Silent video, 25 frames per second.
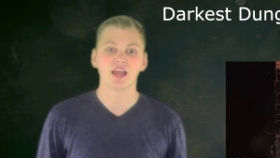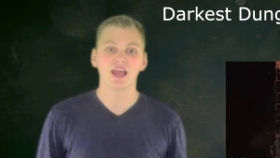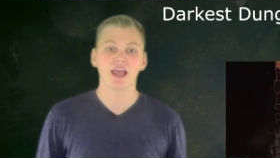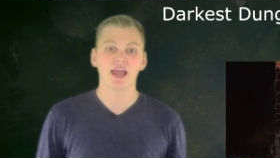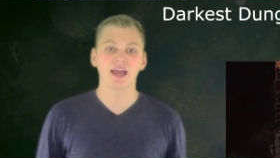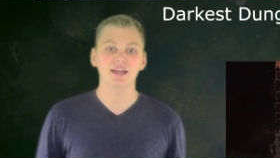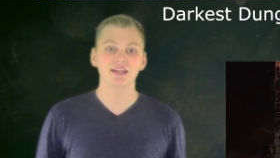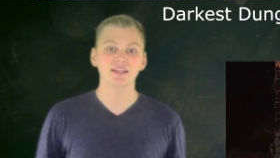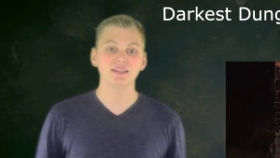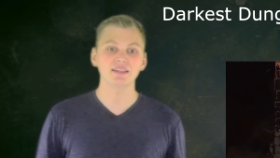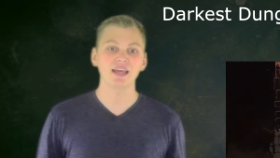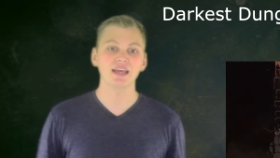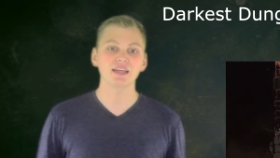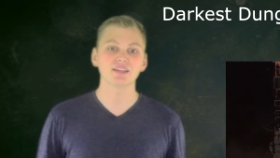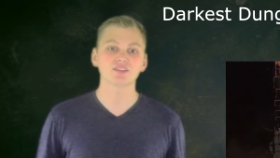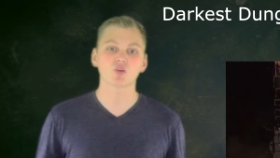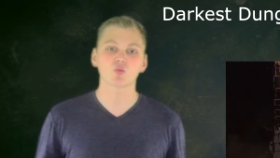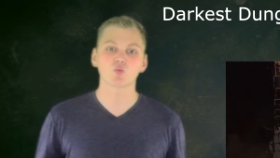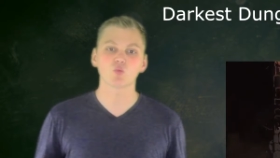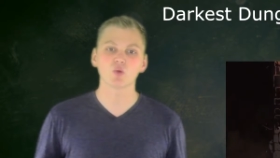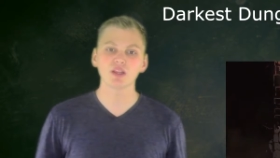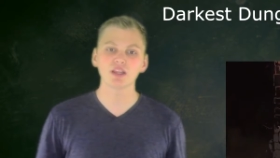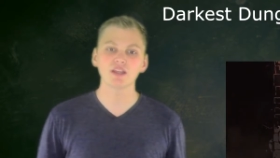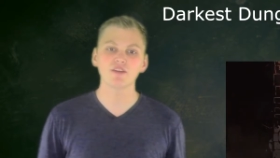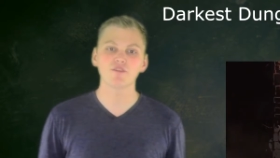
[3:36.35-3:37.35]
and it takes a
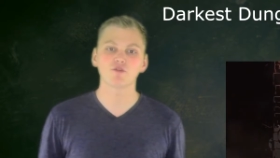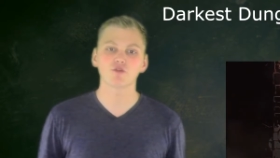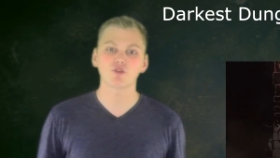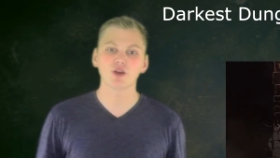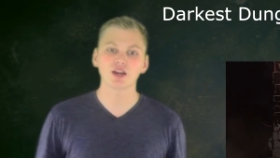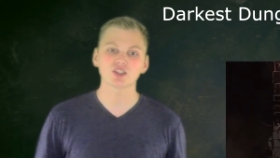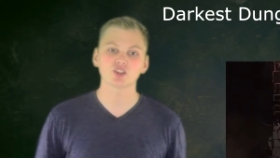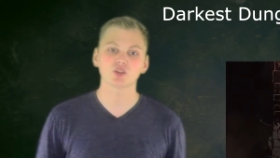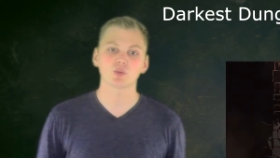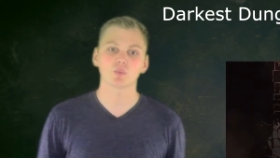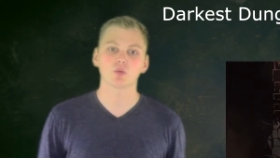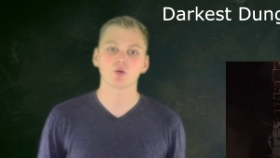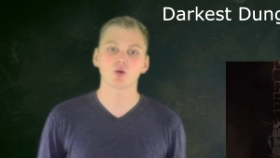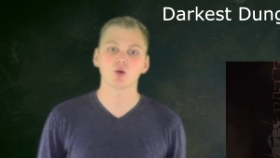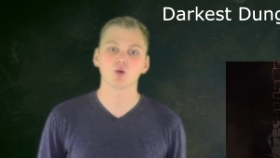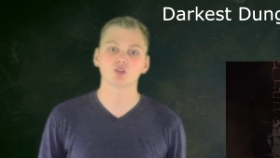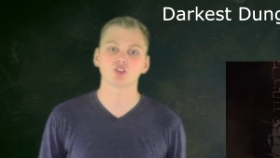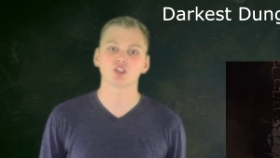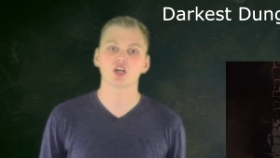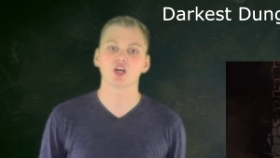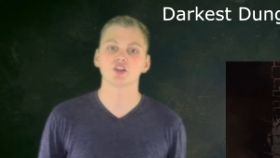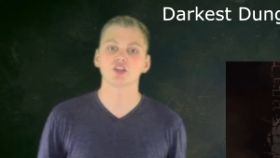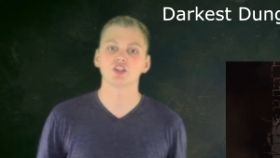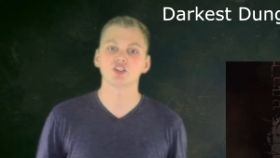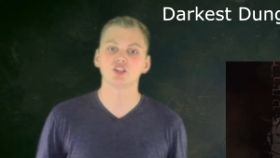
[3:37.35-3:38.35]
really fresh approach
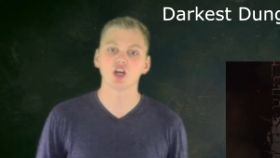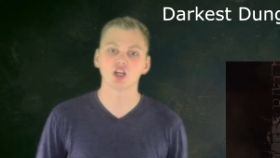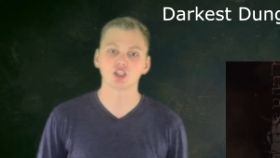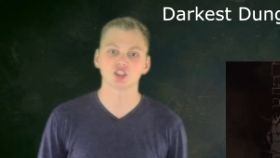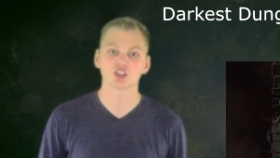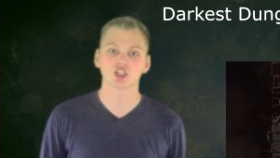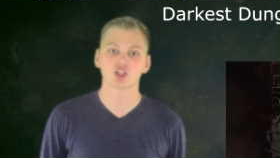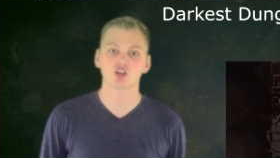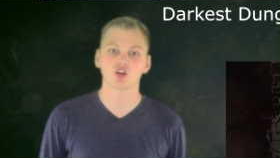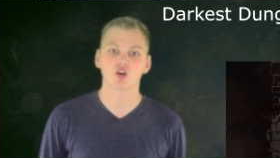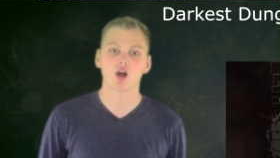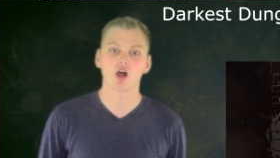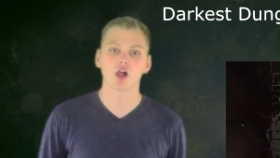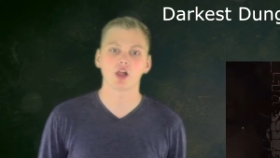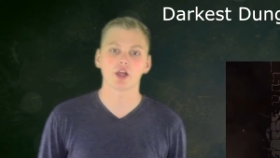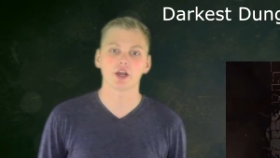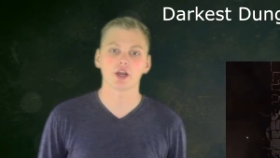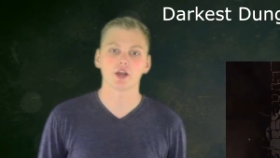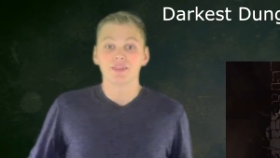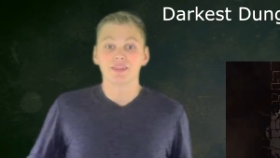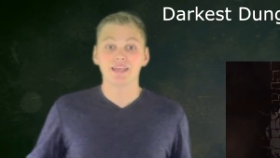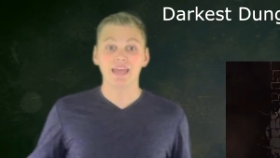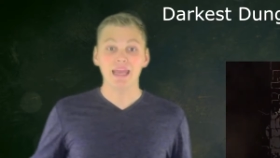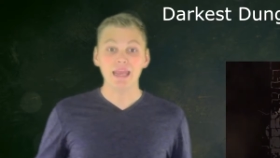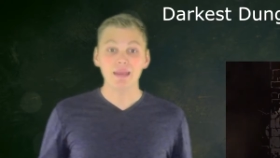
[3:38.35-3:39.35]
on the dungeon crawler.
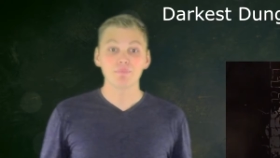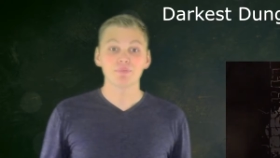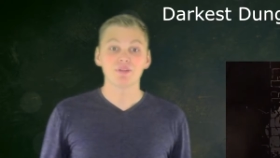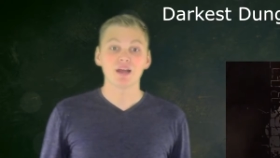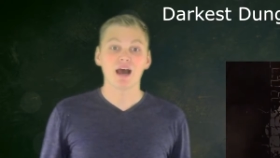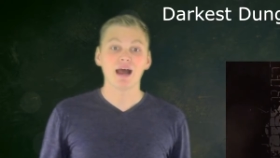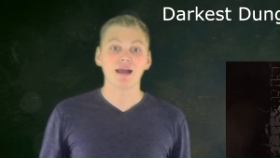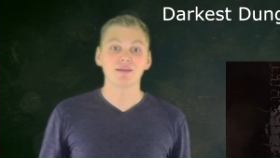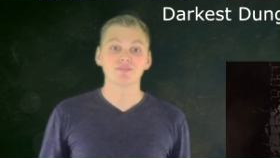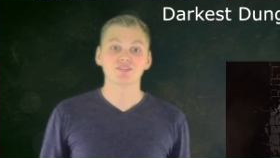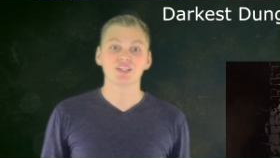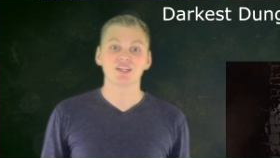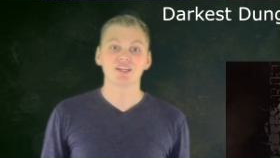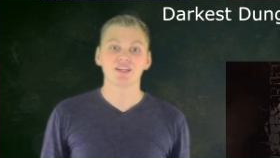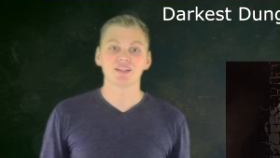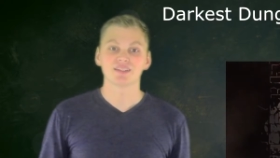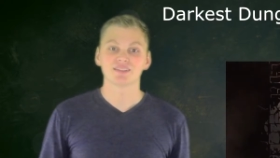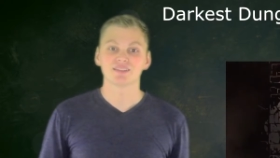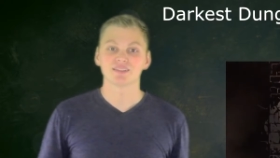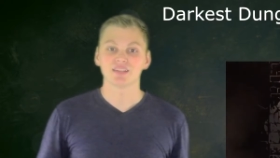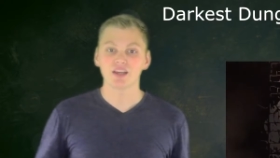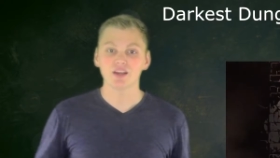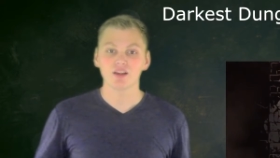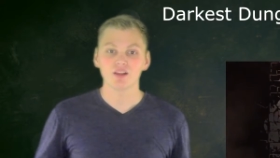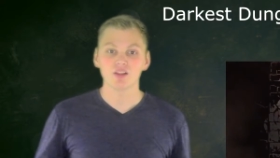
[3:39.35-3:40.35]
The game dives into the
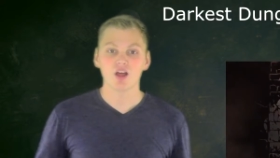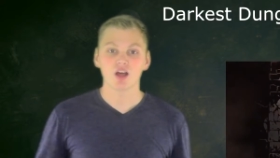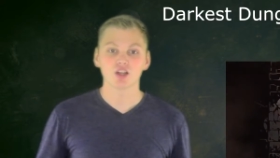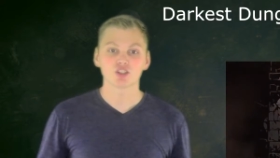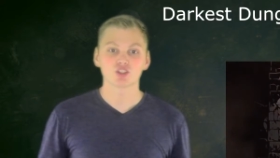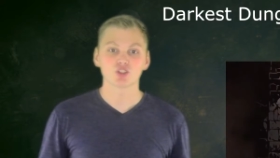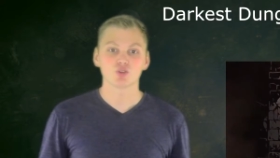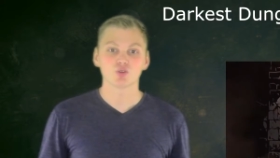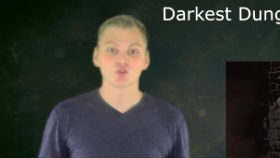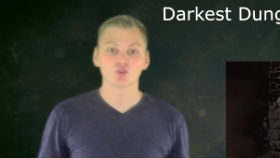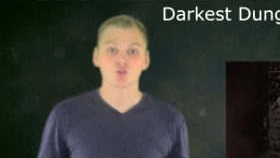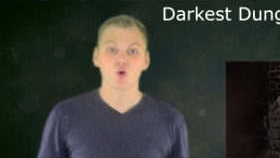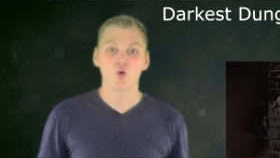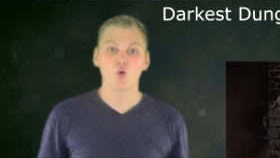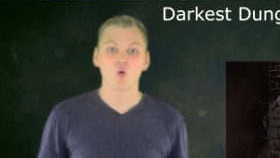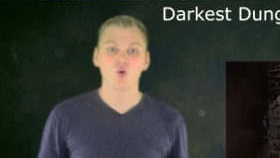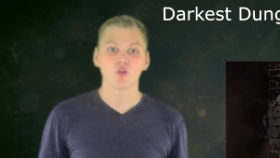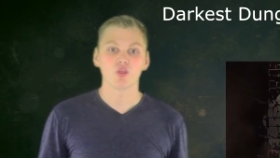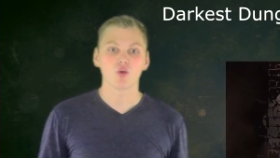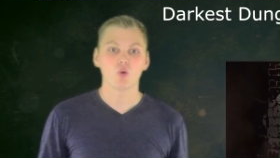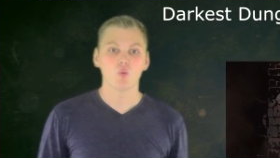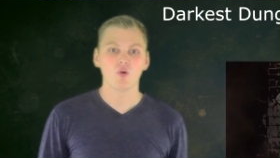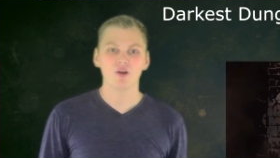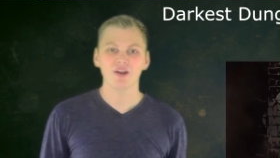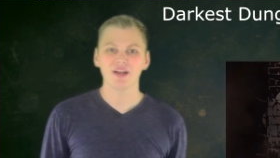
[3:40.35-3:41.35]
psychological toll
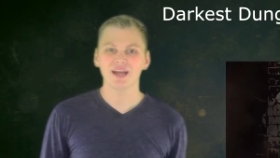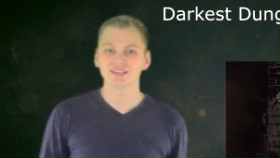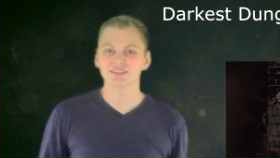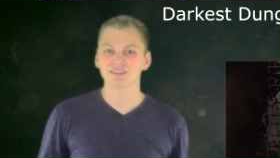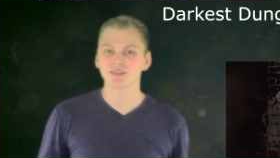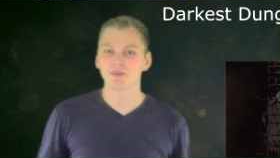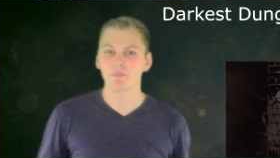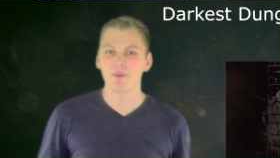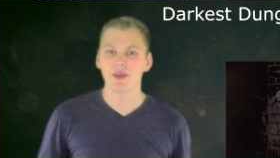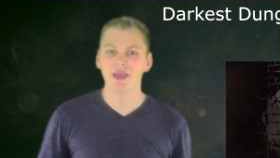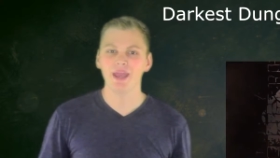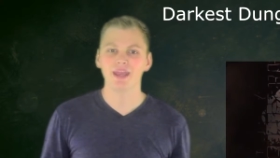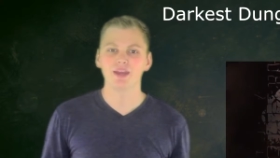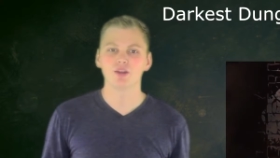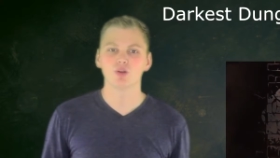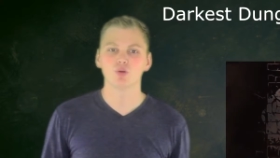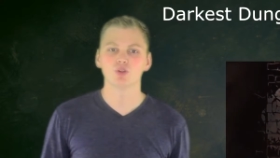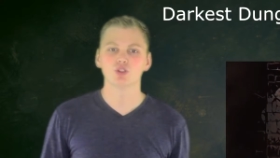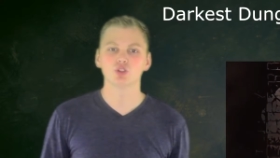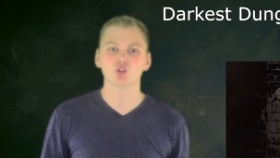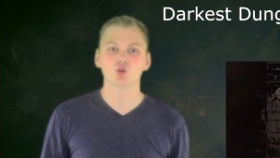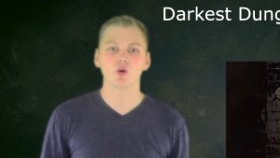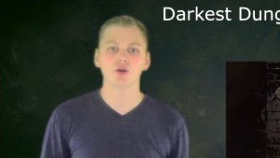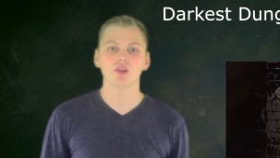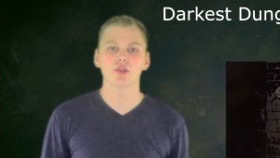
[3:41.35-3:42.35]
that one has to pay to
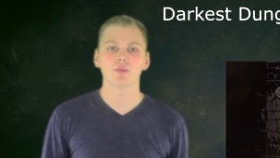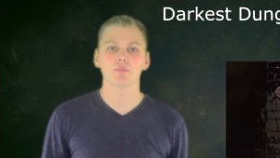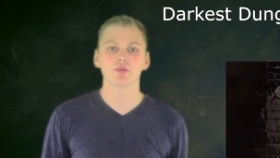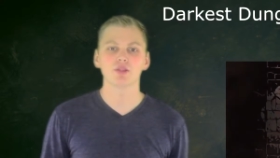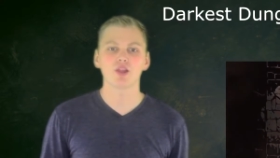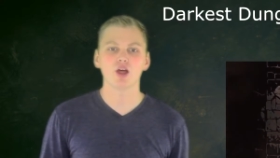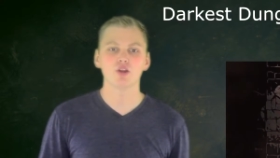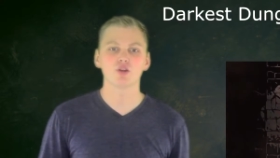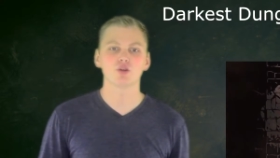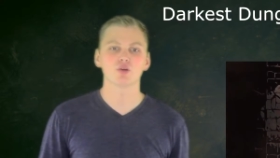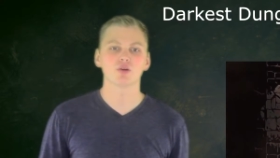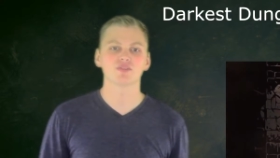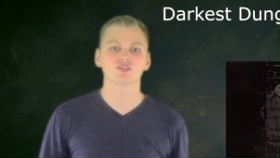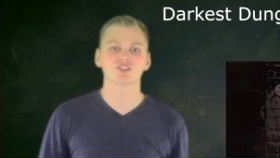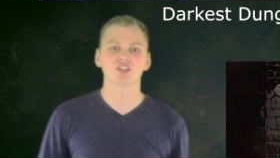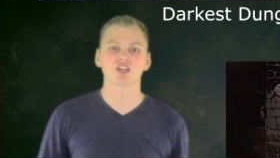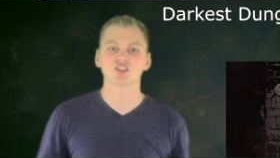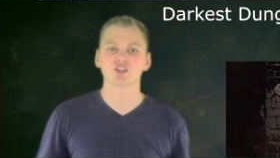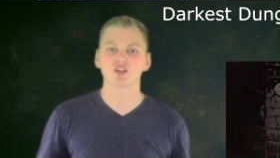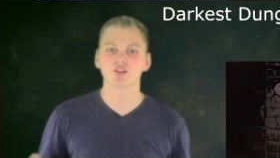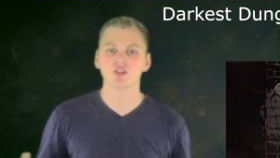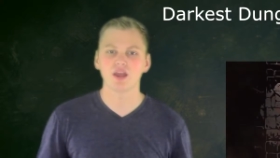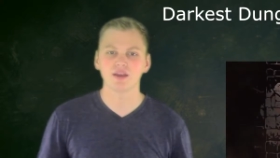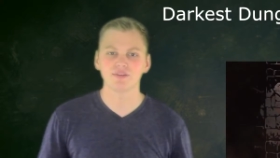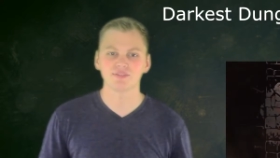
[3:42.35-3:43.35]
enjoy the plunder of such a
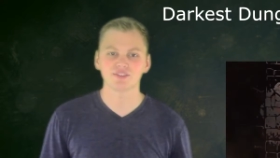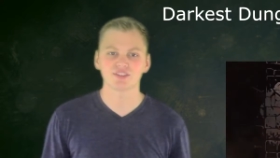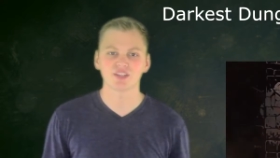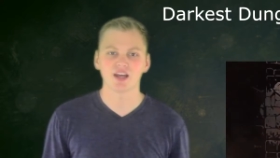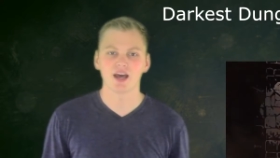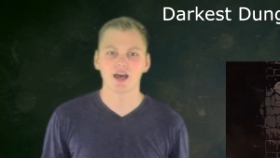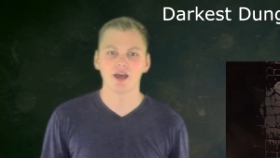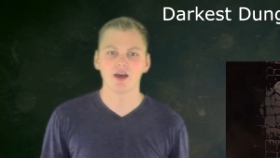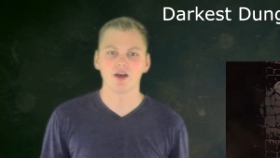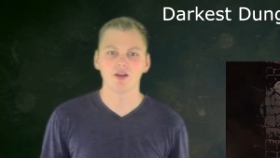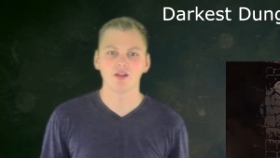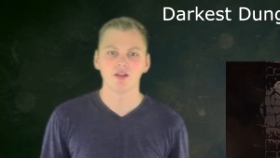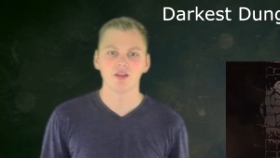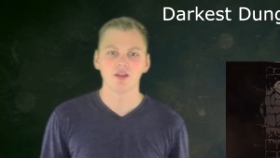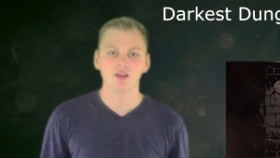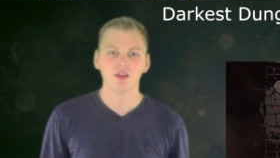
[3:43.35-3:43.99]
lifestyle.